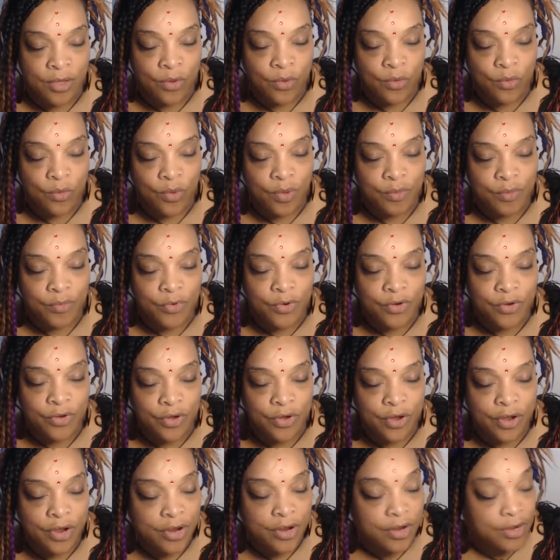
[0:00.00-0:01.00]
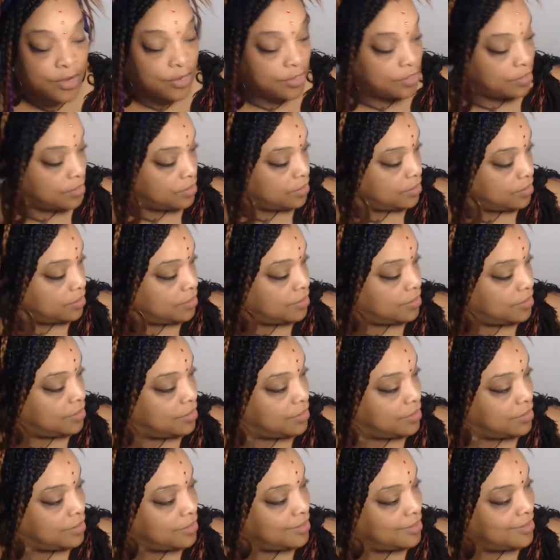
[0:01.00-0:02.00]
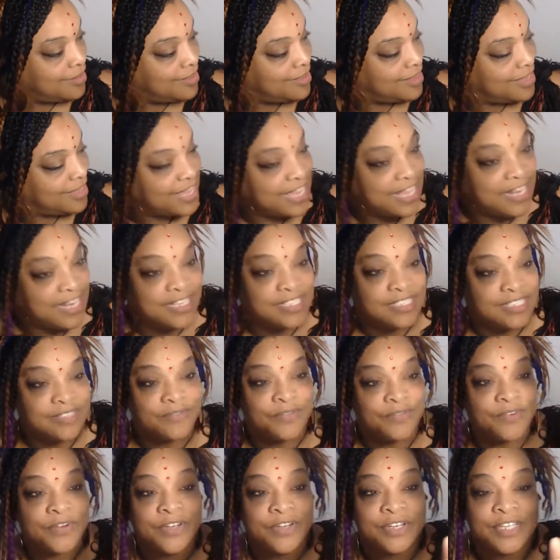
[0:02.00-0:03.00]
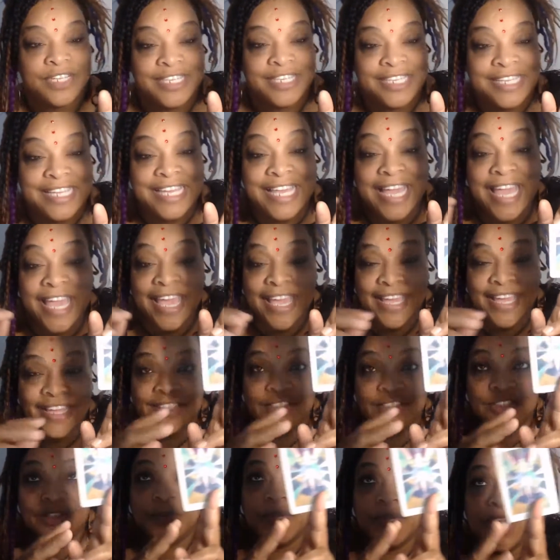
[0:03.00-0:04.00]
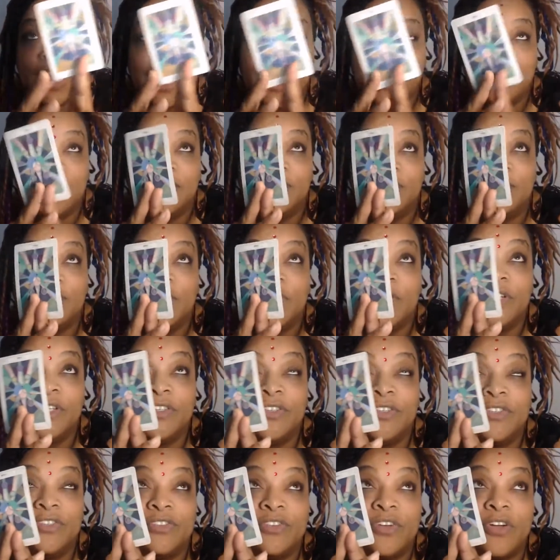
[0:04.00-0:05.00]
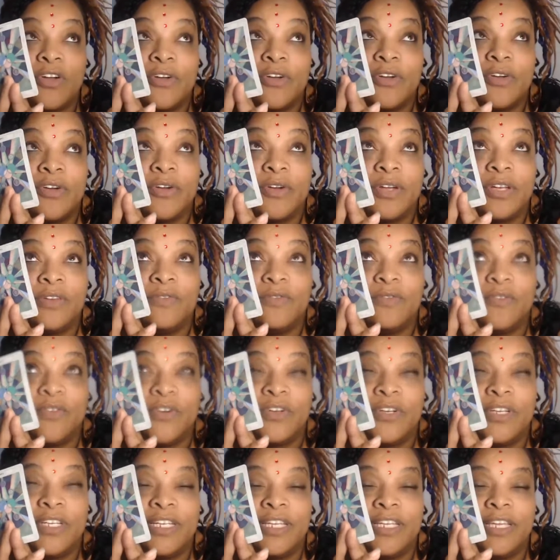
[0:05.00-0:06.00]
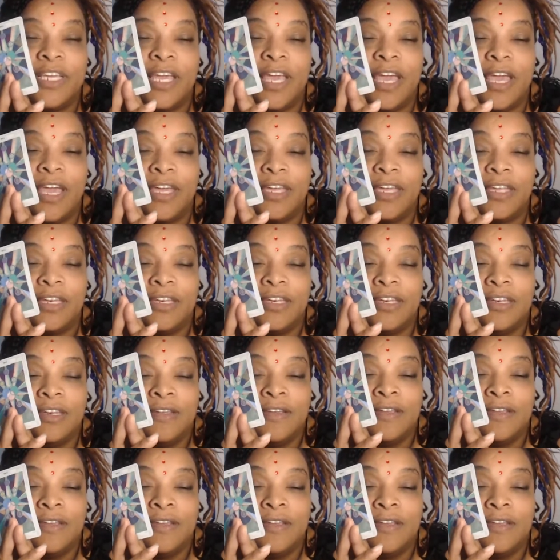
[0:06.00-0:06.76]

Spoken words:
One more card. And it's inverted gain. So we had inverted sorrow and inverted gain.